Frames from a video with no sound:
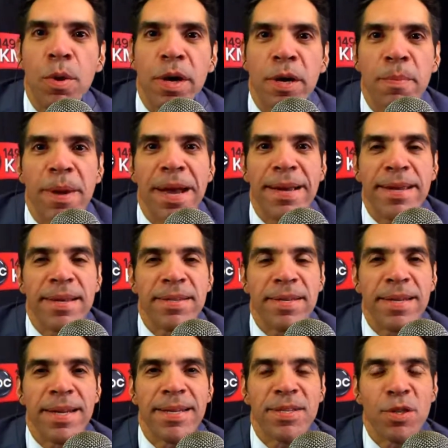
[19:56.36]
Welcome back. Yes,
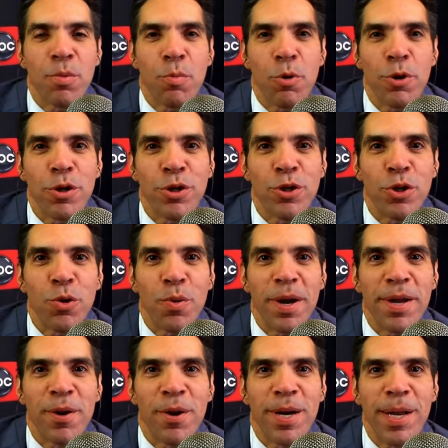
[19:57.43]
it is the morning show right
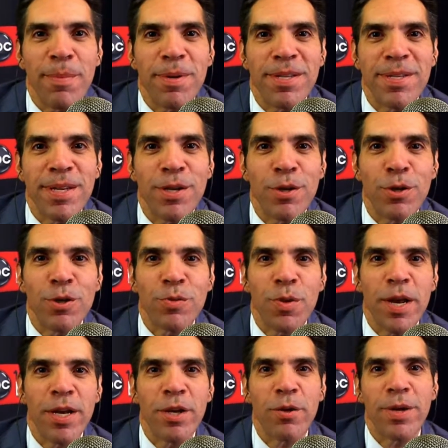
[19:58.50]
here on ABC News
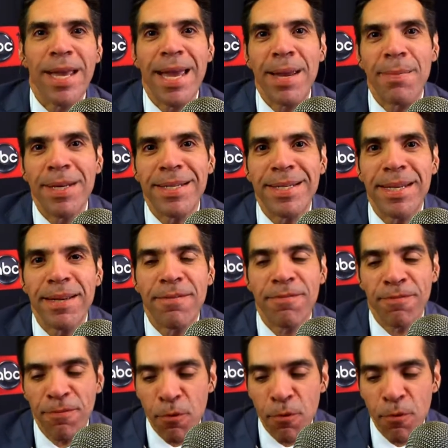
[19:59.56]
Radio, KMET